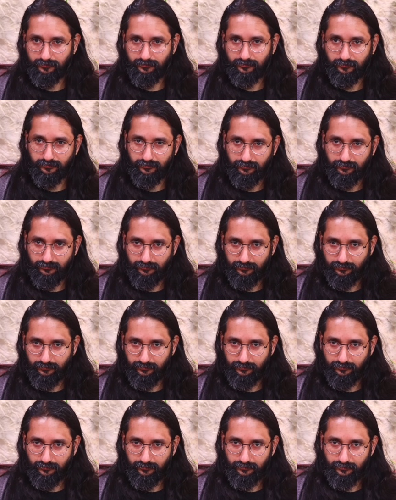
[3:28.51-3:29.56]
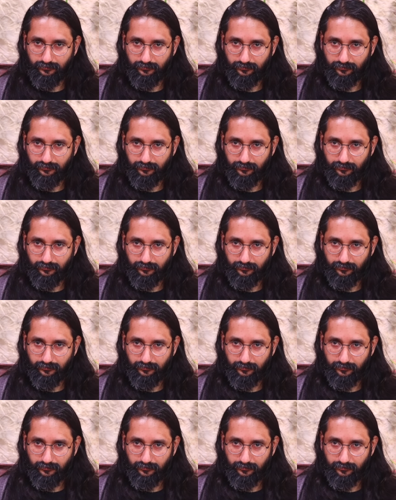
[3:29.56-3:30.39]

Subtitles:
No one is speaking in this clip.